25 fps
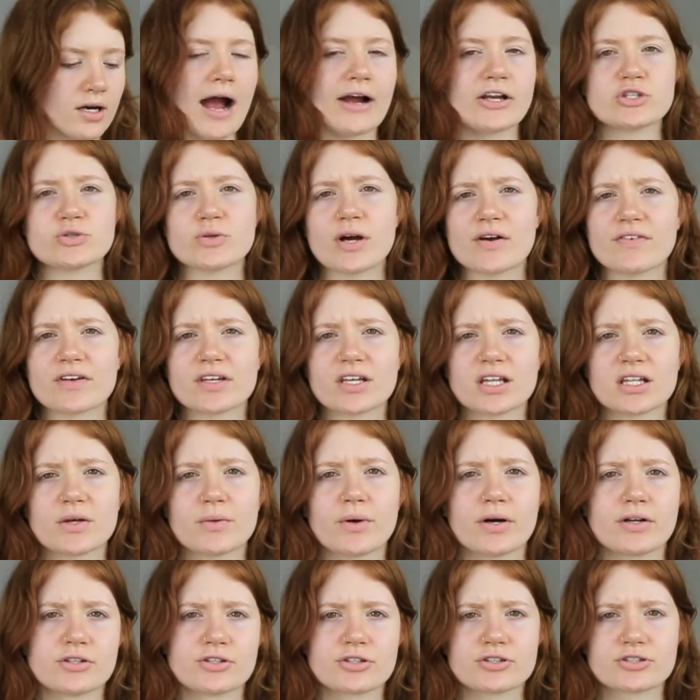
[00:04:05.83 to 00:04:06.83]
I do have a yellow
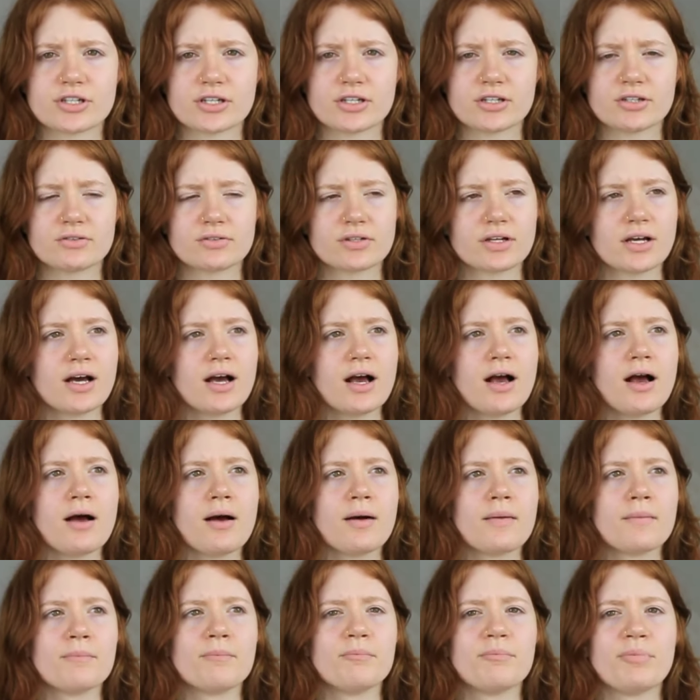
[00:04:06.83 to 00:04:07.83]
undertone,
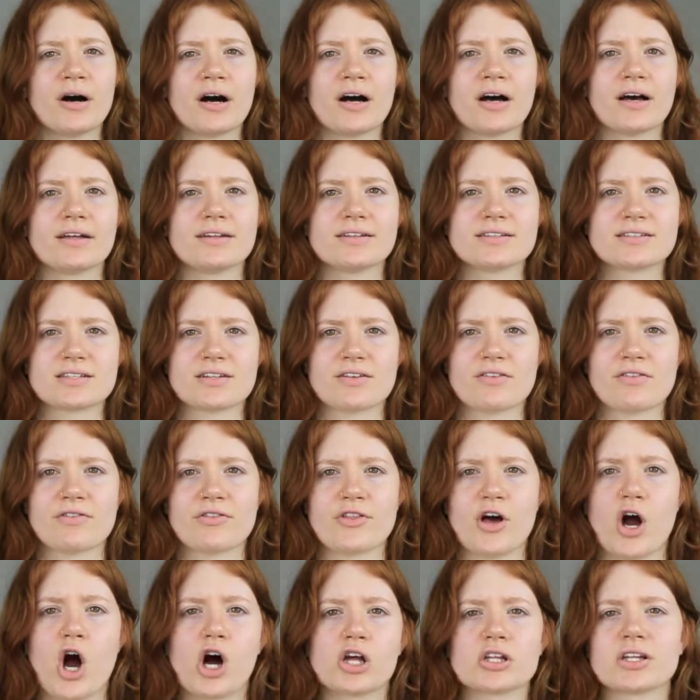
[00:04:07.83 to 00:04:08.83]
but
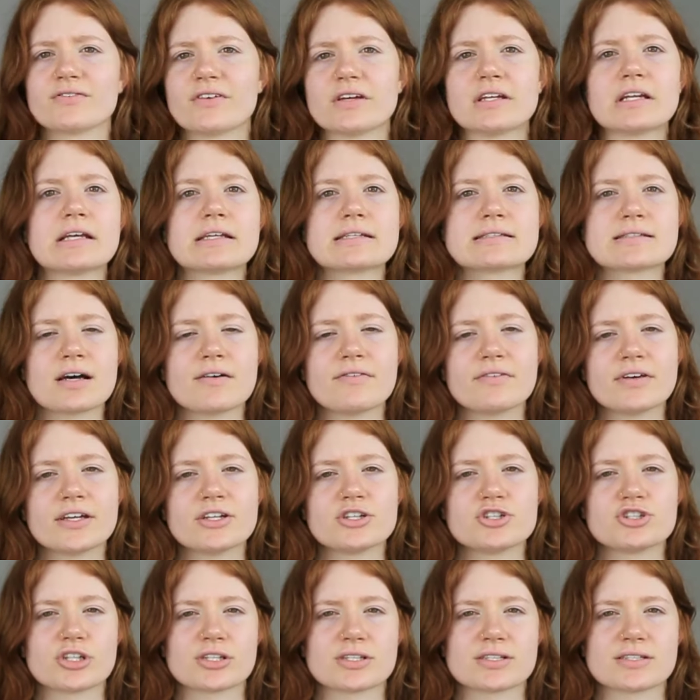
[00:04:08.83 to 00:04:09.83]
the oliviness of
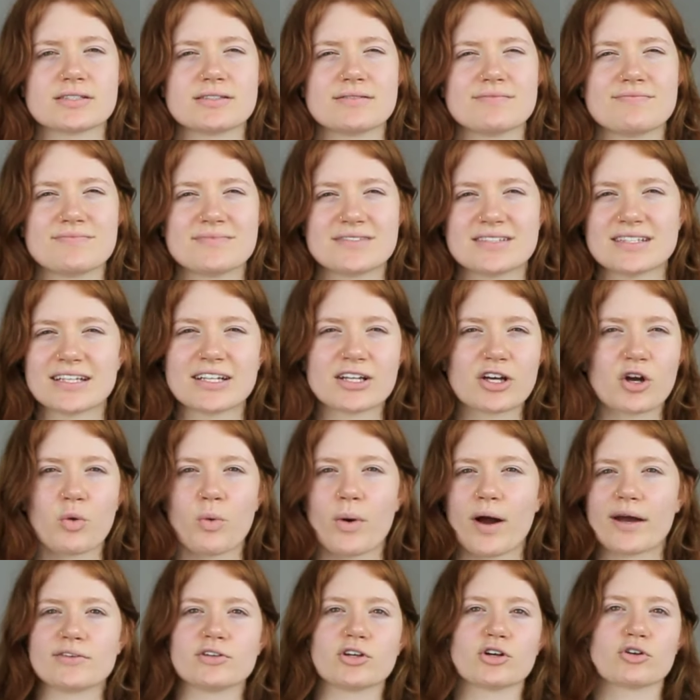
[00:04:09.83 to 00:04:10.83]
it just didn't
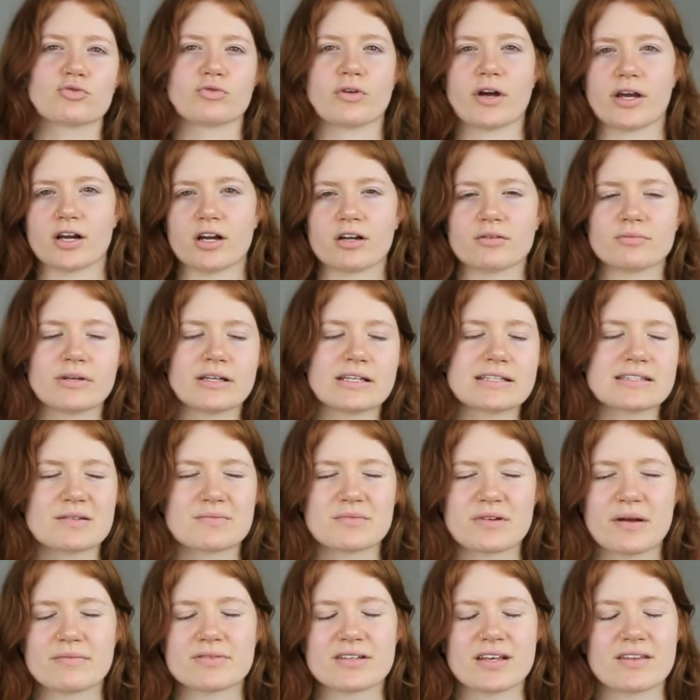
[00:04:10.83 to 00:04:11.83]
quite look right on me.
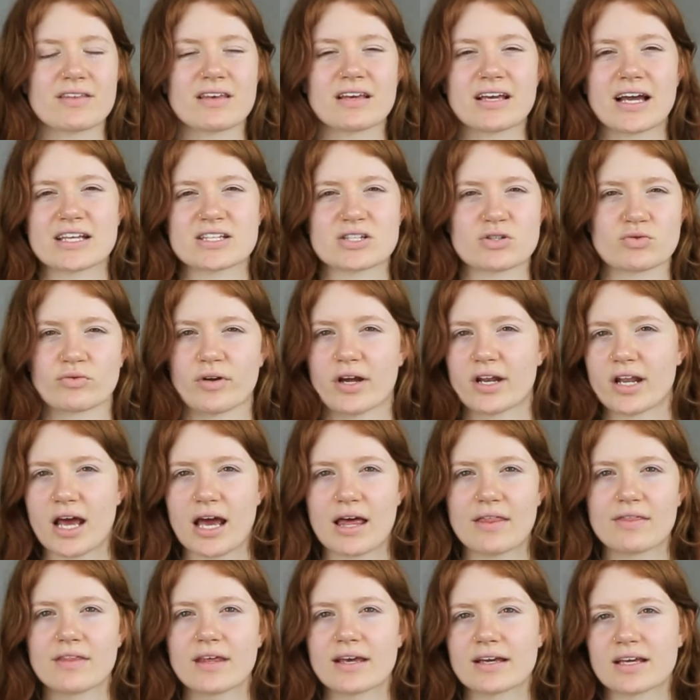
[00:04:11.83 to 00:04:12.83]
Sometimes I think as a
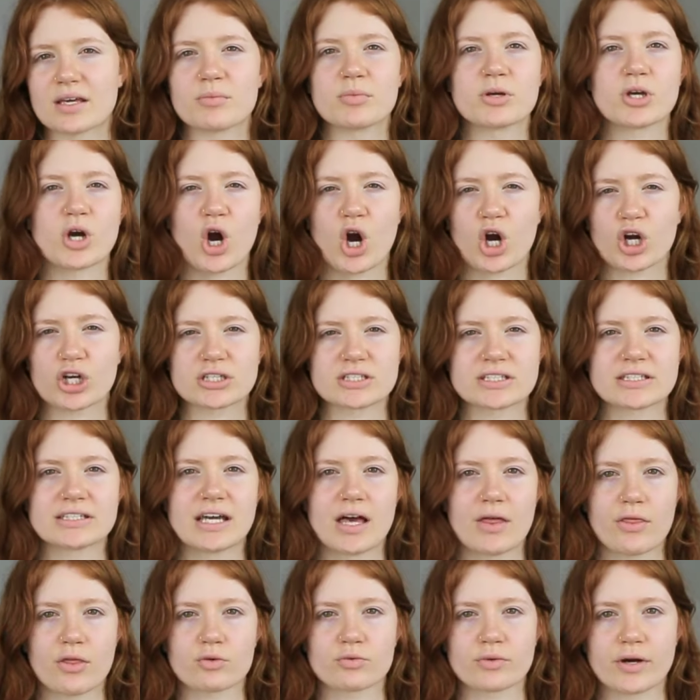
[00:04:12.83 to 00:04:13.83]
redhead it can be hard to
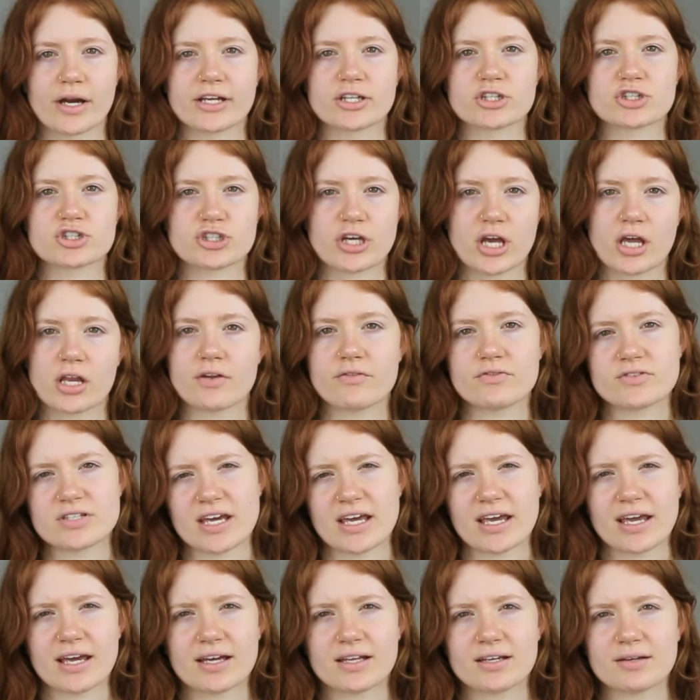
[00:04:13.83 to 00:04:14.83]
get the right shade of
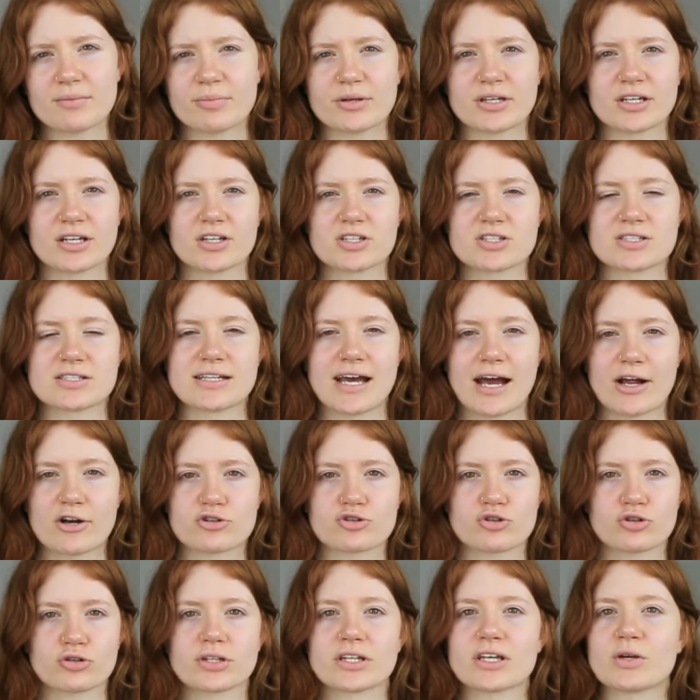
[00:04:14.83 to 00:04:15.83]
tan because
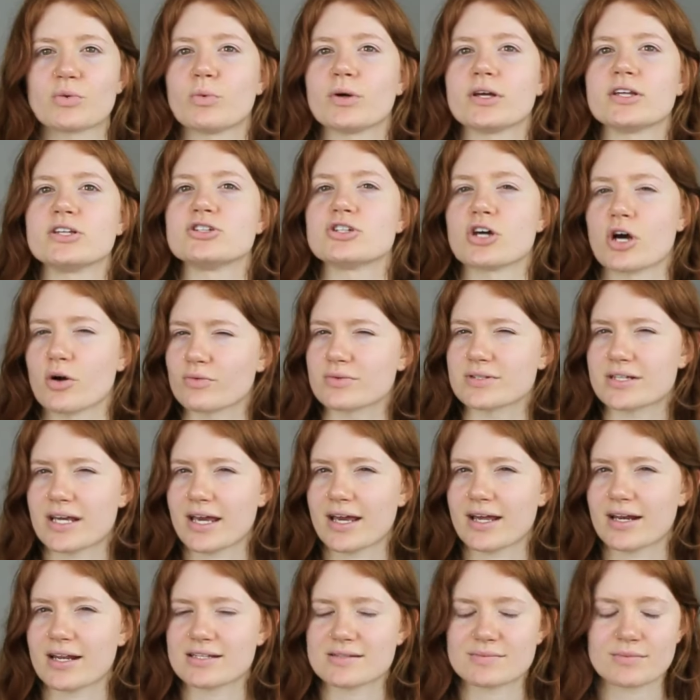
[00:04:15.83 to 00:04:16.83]
naturally we don't
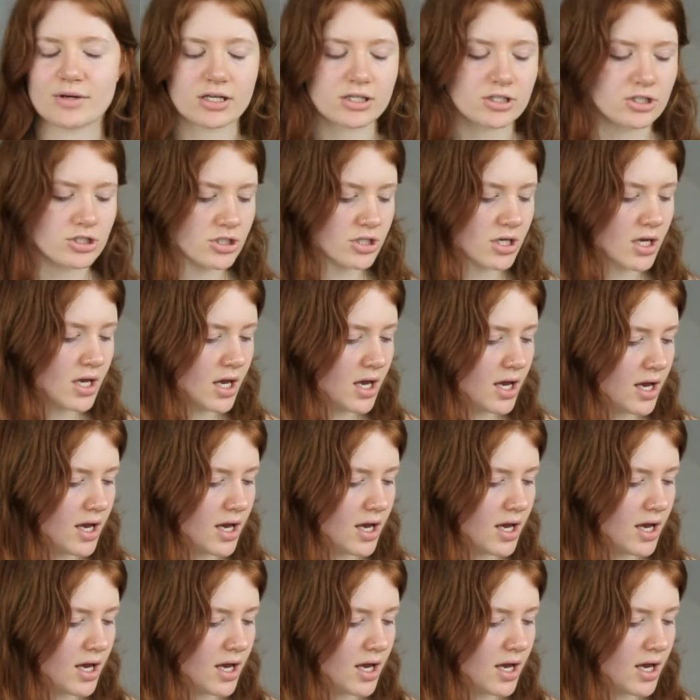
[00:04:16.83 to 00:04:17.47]
tan as much.